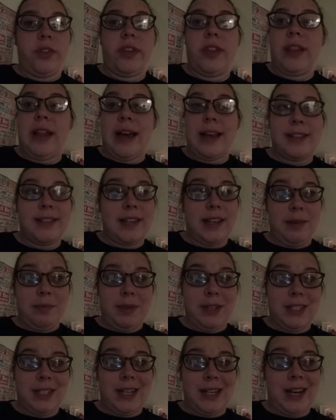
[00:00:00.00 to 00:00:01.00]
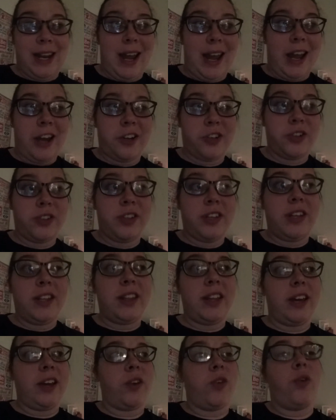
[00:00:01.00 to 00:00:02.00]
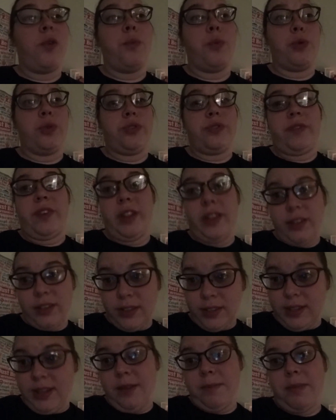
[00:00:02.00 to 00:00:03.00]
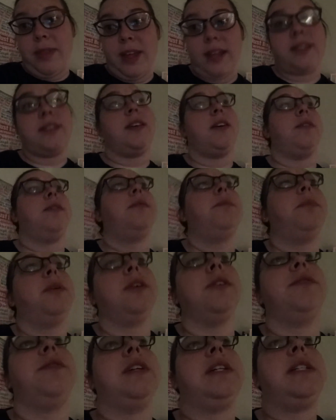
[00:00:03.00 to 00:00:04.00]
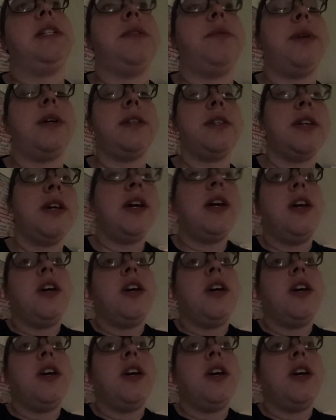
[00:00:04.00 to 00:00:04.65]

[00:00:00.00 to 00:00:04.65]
The last time I did it, I actually like almost fell asleep. That's how perfect it was.